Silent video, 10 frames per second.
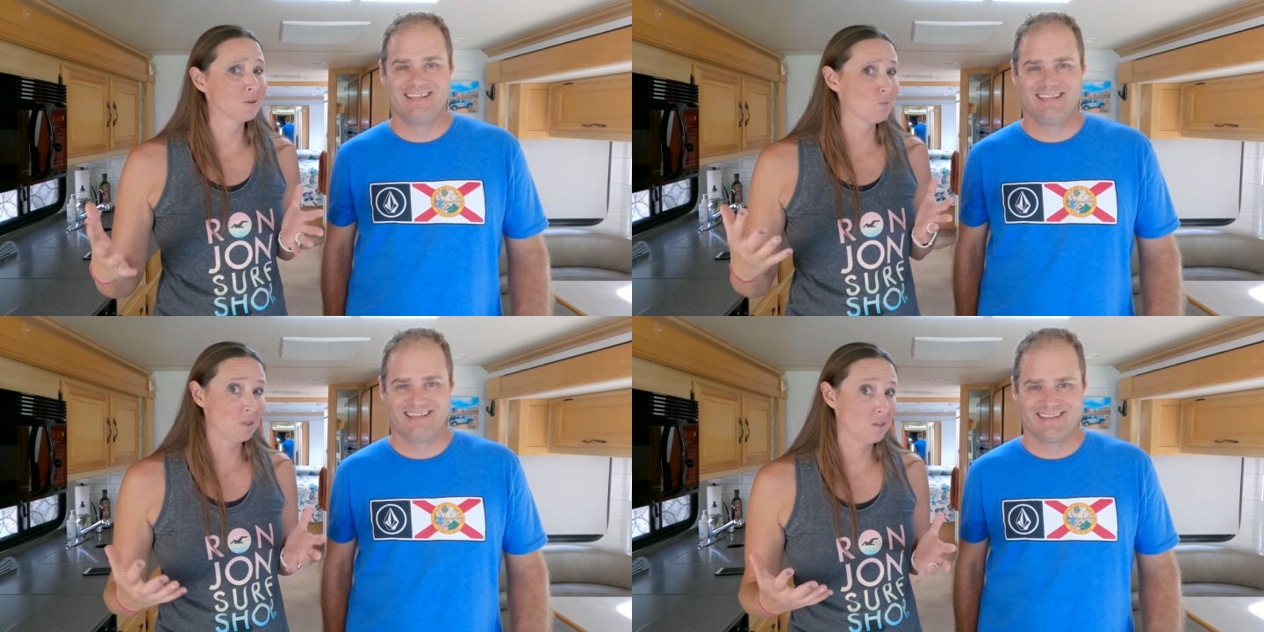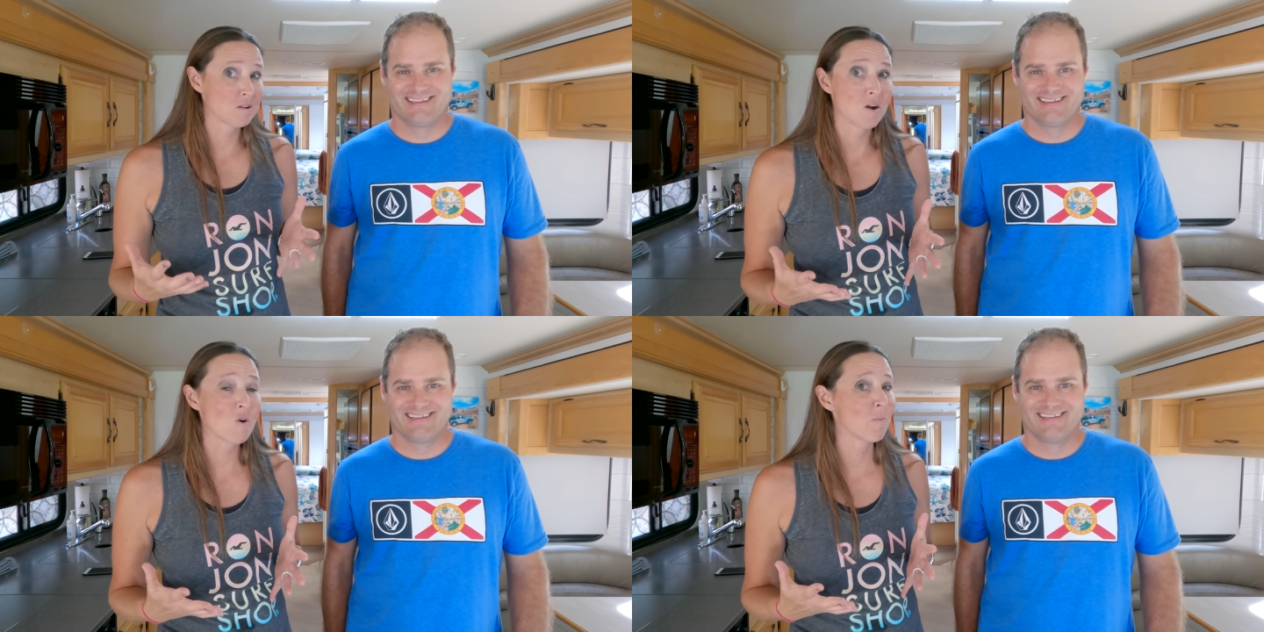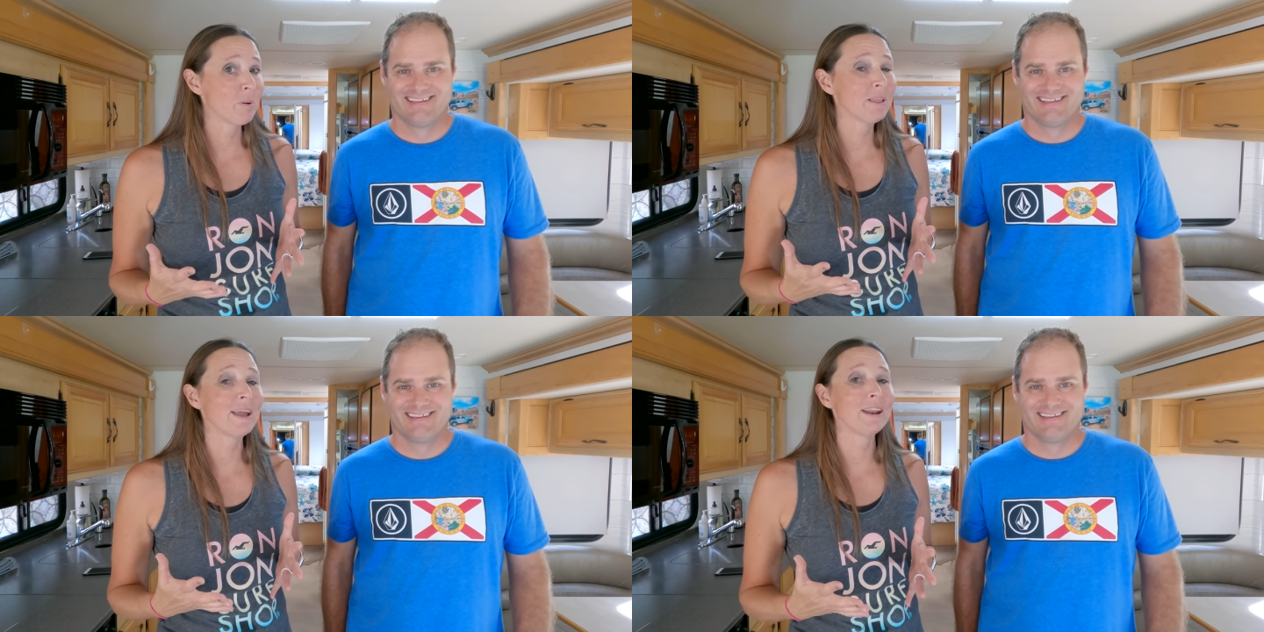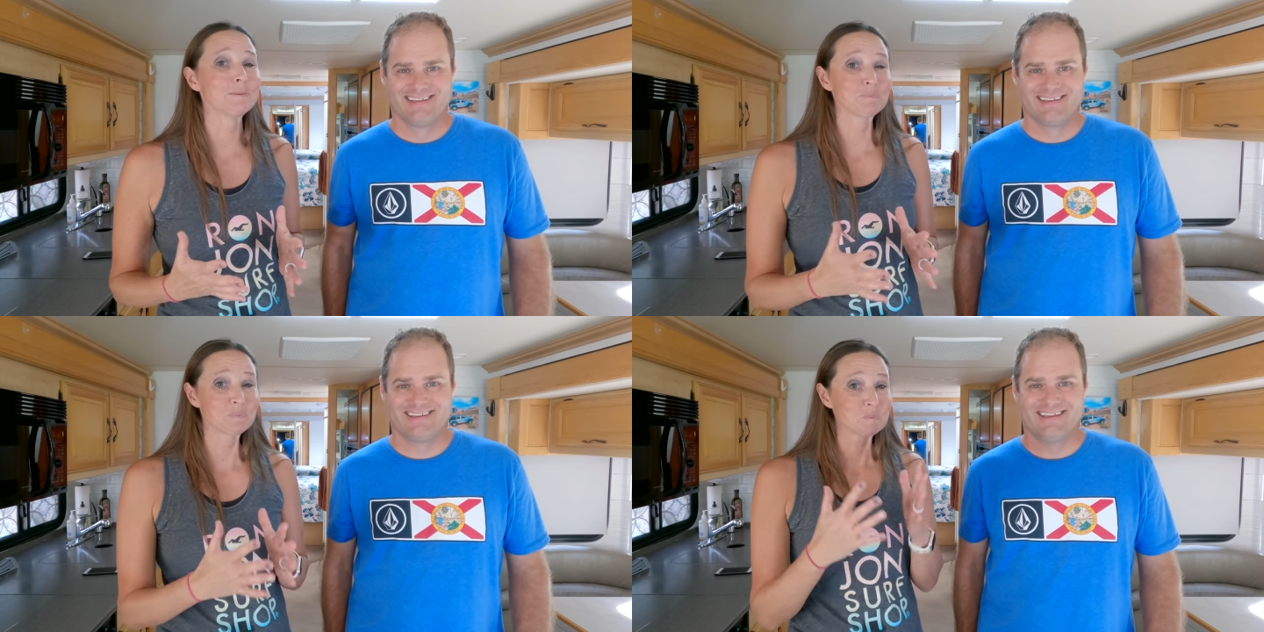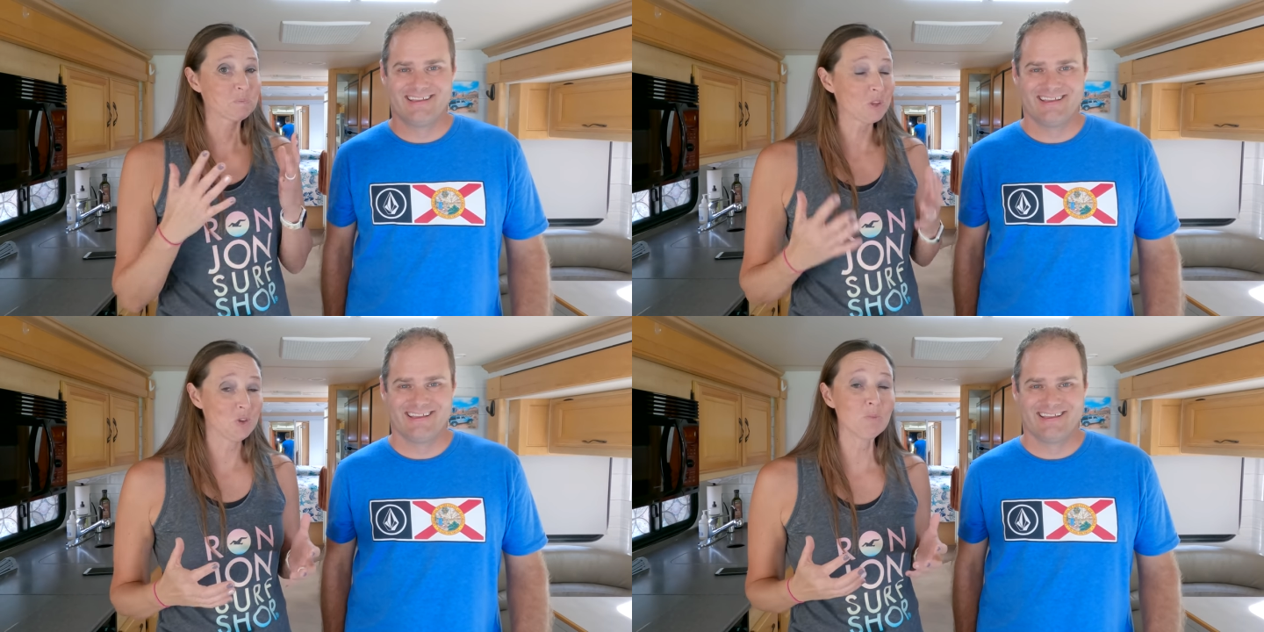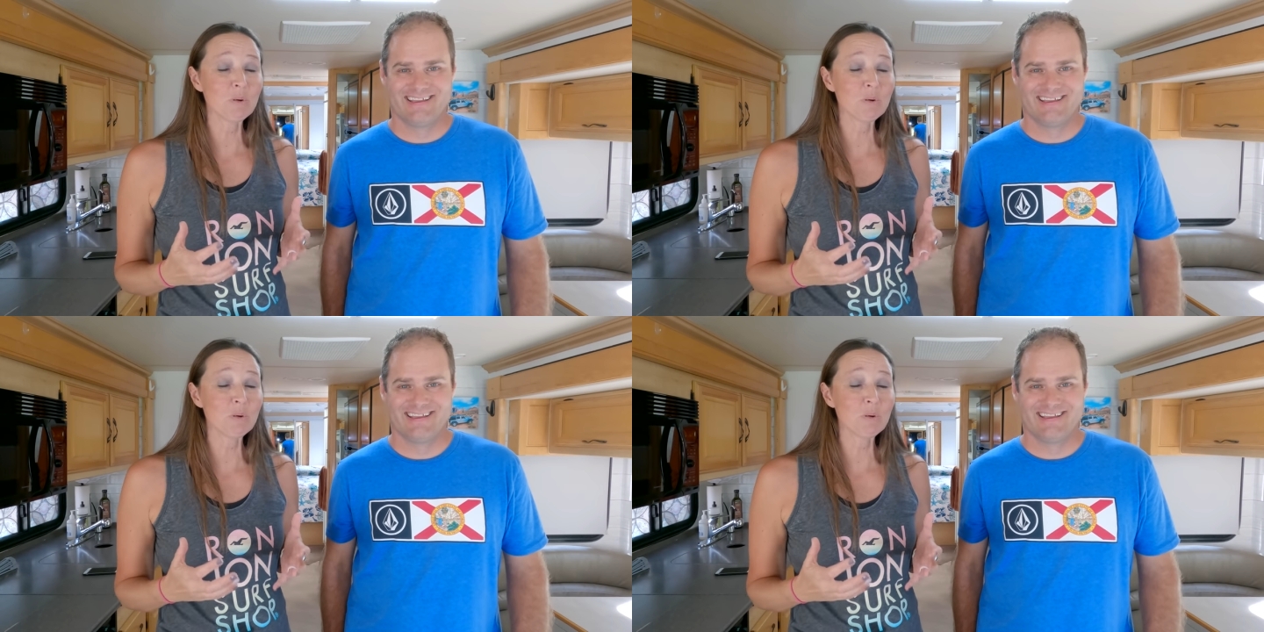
Speaker 1: with your home planet. you